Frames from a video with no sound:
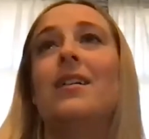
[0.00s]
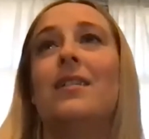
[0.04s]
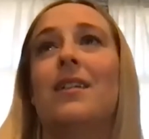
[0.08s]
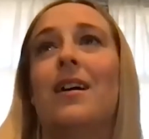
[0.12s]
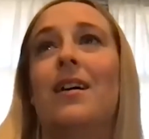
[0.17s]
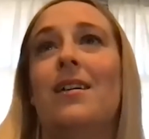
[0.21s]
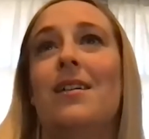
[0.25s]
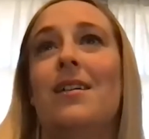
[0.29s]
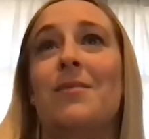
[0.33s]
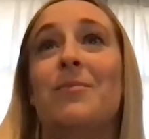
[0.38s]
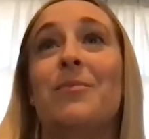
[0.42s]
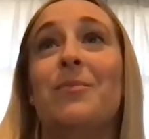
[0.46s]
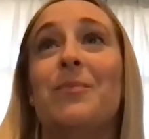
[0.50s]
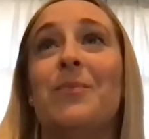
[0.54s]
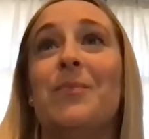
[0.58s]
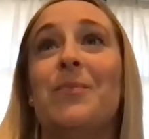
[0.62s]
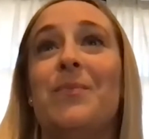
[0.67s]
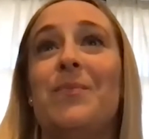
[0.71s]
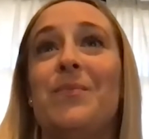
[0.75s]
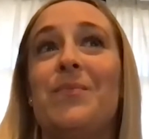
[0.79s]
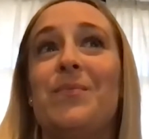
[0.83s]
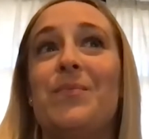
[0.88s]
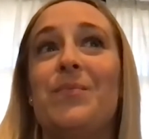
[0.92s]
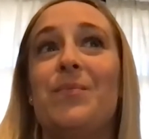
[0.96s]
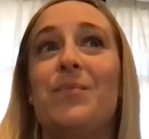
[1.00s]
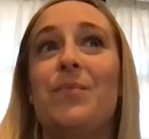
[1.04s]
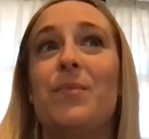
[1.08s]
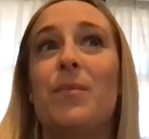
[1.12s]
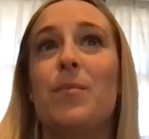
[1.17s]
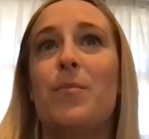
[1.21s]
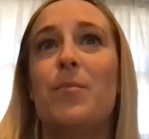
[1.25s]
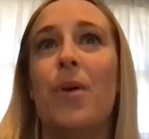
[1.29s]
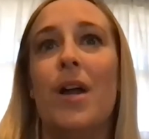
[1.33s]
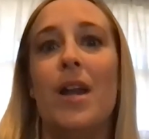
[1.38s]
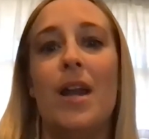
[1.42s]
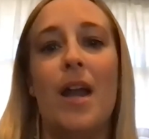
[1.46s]
Um,
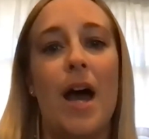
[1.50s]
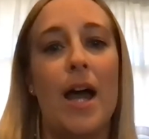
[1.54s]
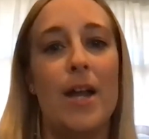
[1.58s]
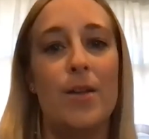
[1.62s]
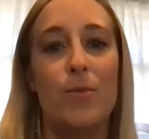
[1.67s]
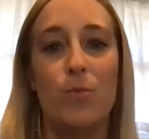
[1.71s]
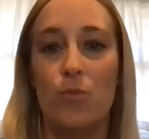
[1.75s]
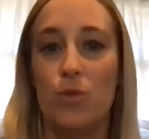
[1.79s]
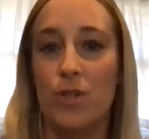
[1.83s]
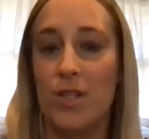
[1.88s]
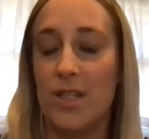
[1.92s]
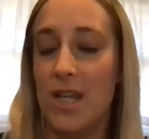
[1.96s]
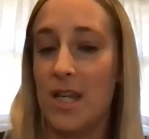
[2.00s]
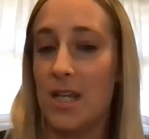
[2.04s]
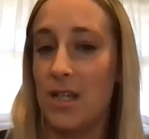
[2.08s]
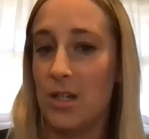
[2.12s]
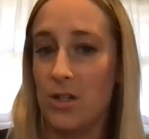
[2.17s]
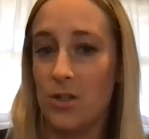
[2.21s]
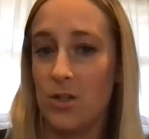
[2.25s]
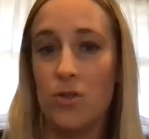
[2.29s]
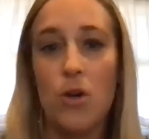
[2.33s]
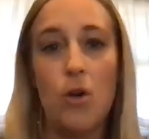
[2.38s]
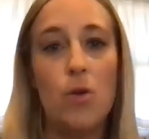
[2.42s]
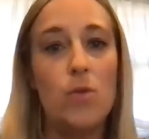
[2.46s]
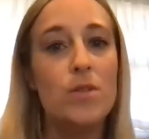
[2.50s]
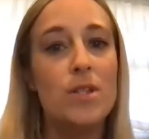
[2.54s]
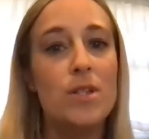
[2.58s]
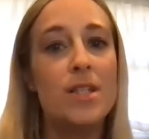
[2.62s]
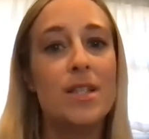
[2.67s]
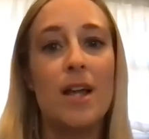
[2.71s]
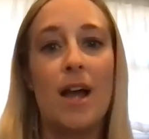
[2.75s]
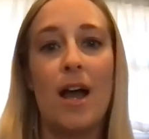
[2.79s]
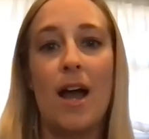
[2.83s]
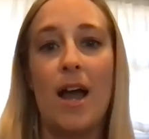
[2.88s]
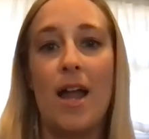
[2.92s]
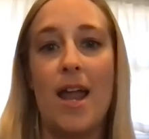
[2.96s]
but I was taking
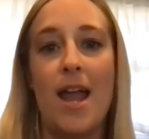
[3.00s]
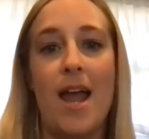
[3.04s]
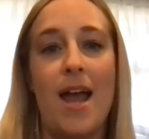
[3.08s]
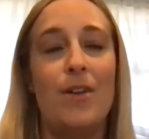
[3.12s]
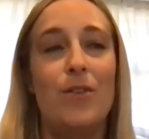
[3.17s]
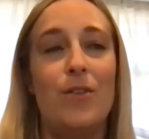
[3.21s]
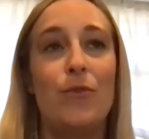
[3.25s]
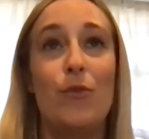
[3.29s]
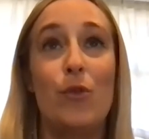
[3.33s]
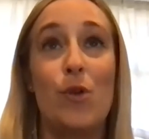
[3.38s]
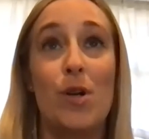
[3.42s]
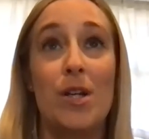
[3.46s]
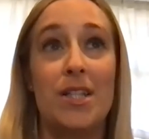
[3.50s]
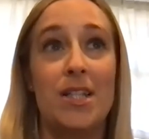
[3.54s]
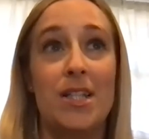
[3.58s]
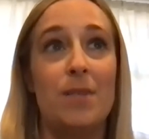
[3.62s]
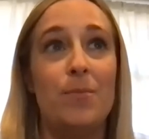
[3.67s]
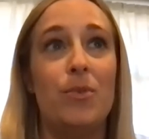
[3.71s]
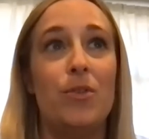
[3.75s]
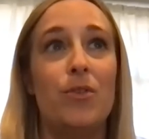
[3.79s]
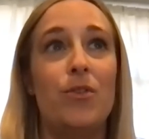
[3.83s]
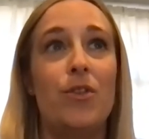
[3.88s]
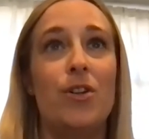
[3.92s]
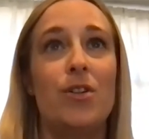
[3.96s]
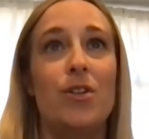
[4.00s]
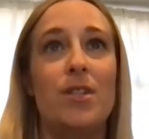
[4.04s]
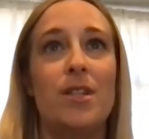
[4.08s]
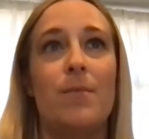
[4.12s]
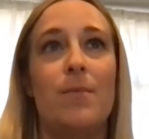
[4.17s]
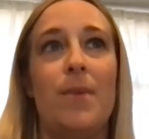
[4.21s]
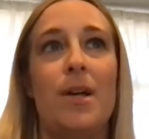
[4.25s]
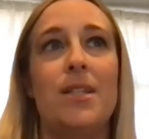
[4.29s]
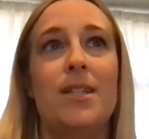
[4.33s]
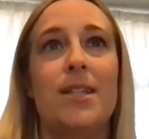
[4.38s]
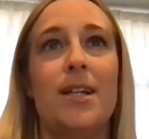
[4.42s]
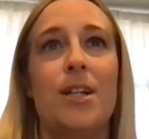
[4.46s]
notes. I had, for example, there's
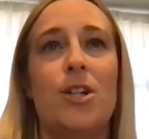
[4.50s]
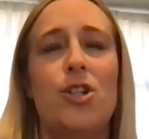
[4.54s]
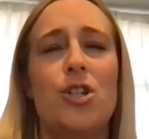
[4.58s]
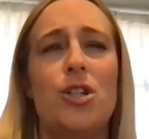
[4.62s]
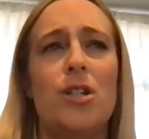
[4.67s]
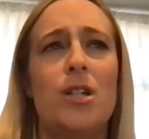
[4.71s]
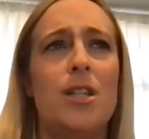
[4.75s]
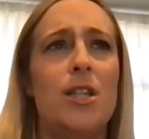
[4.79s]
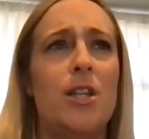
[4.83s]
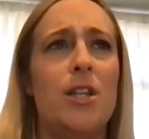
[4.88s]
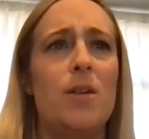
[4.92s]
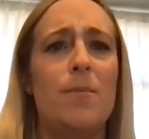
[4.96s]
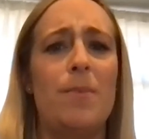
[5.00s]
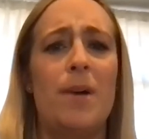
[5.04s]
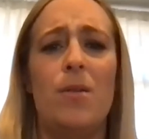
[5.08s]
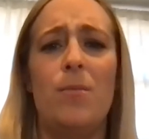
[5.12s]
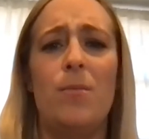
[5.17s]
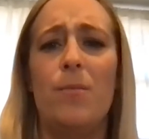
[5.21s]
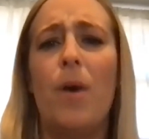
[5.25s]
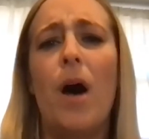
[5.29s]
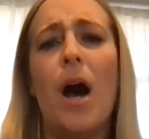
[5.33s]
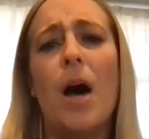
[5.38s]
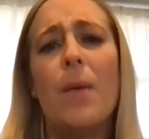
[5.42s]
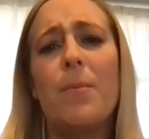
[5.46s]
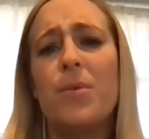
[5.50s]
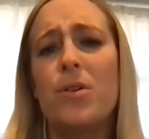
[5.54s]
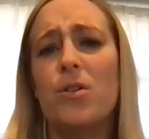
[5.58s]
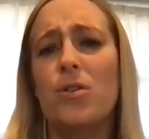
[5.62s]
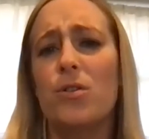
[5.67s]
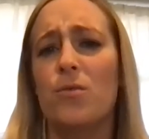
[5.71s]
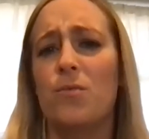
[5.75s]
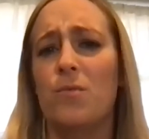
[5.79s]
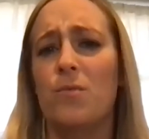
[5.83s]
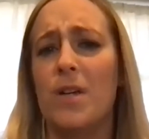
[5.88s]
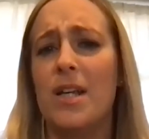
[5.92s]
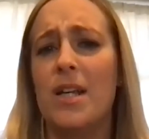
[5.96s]
um, a section in there about
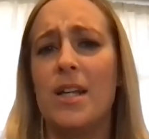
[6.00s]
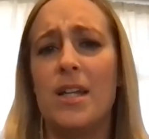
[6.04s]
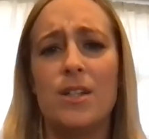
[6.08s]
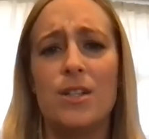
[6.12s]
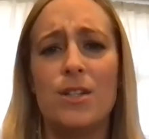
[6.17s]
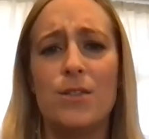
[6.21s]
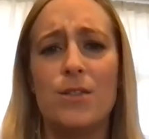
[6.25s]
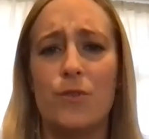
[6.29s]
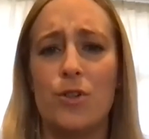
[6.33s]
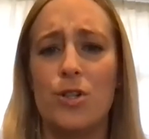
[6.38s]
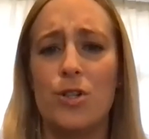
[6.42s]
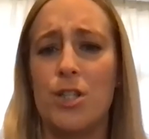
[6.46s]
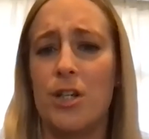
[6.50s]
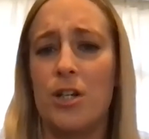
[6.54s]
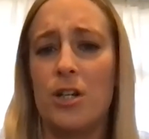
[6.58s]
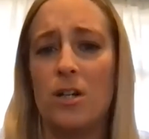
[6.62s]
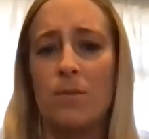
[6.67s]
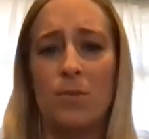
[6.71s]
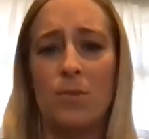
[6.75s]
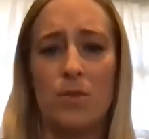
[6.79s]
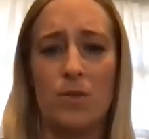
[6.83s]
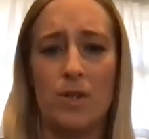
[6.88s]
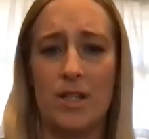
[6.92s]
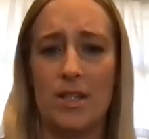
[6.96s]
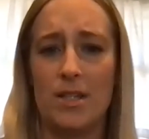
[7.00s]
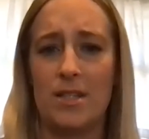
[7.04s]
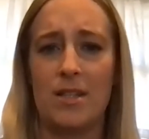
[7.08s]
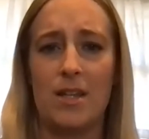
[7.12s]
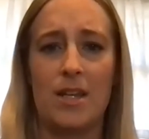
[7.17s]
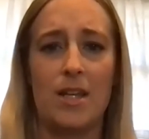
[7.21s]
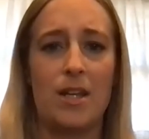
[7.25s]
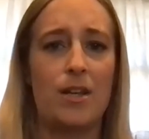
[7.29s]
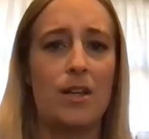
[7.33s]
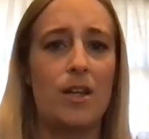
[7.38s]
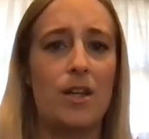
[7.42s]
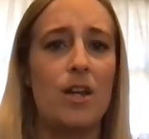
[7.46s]
popular readings for ceremonies
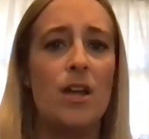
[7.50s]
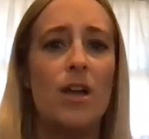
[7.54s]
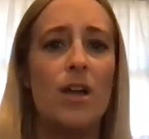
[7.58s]
like